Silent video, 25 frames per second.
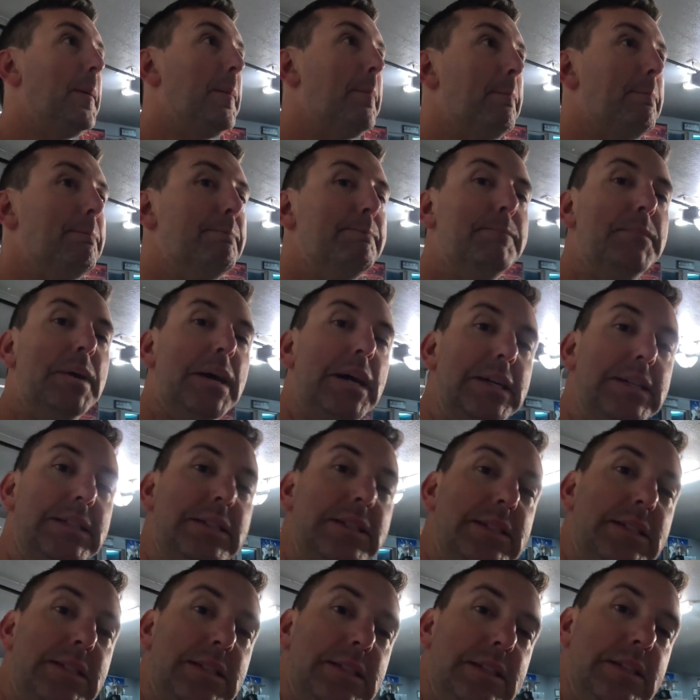
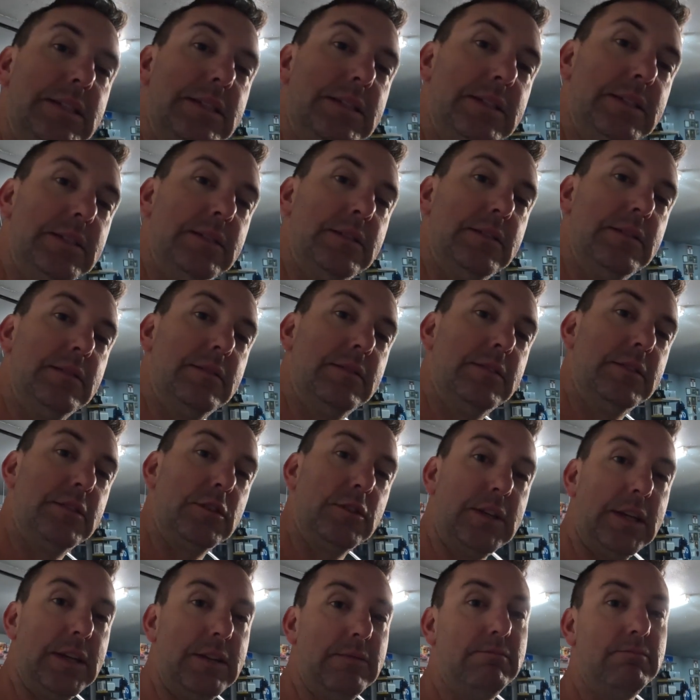But so
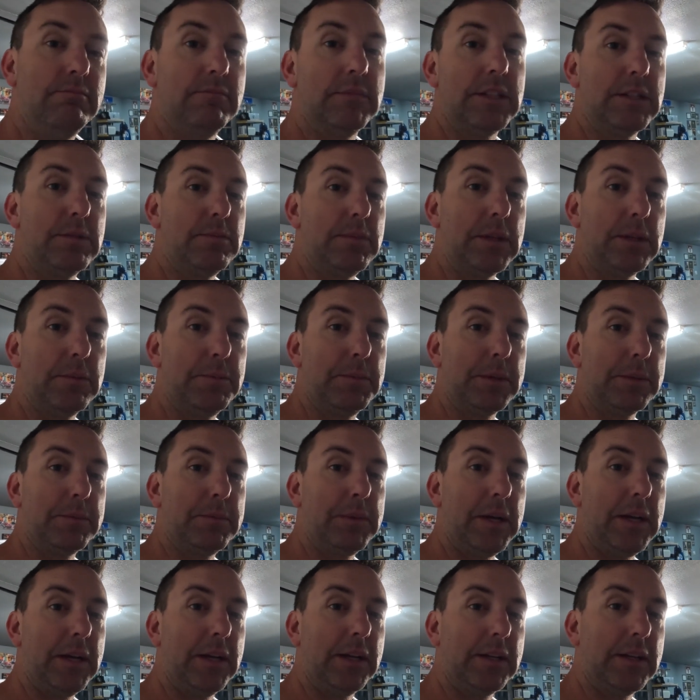yeah, let's make the
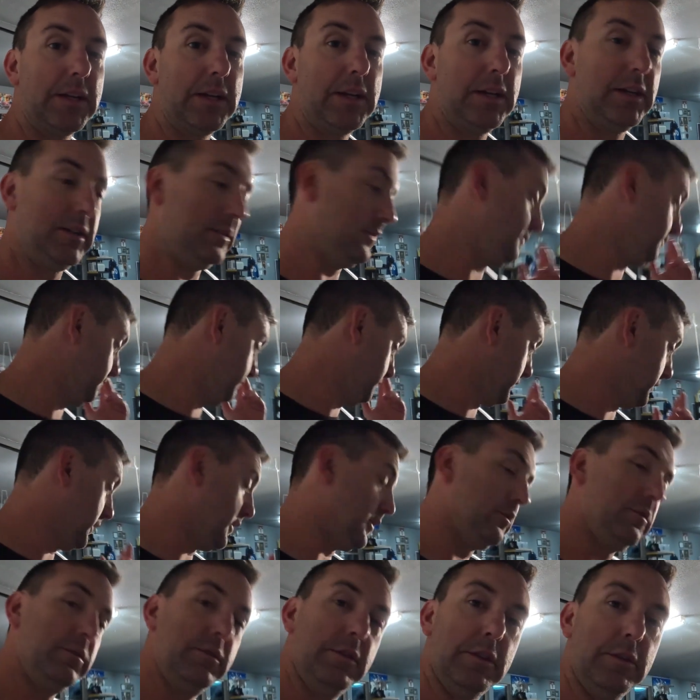bike a
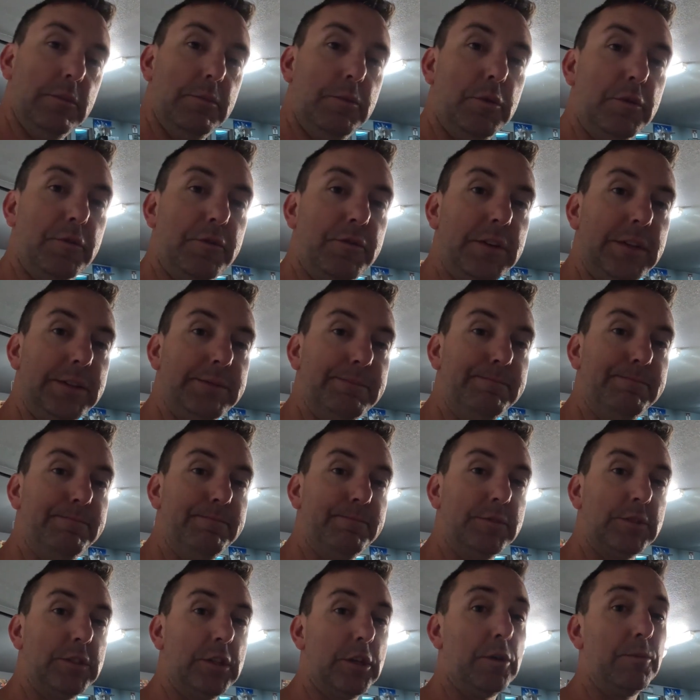little more fun.
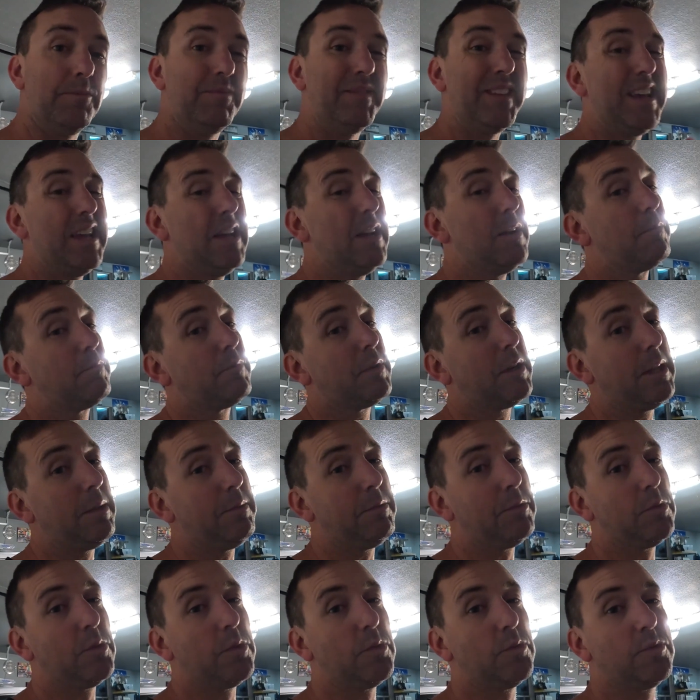So probably
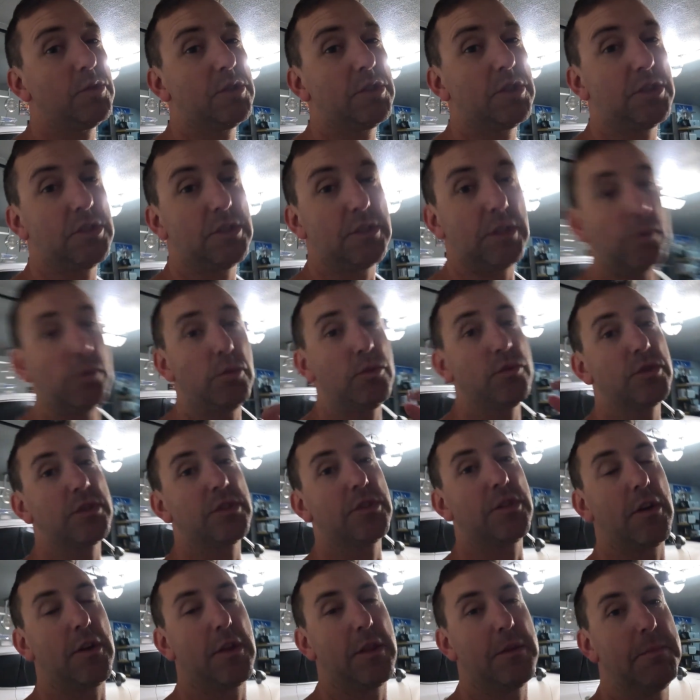I won't
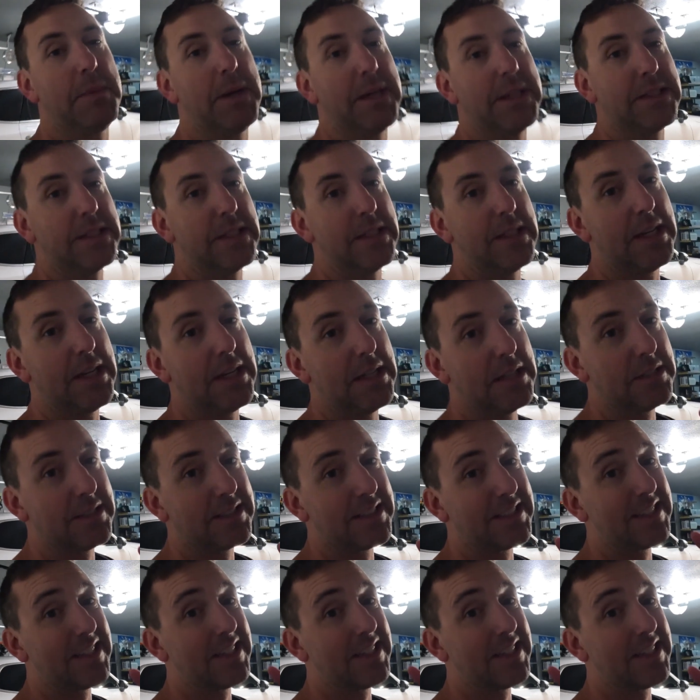start the bike tonight because it's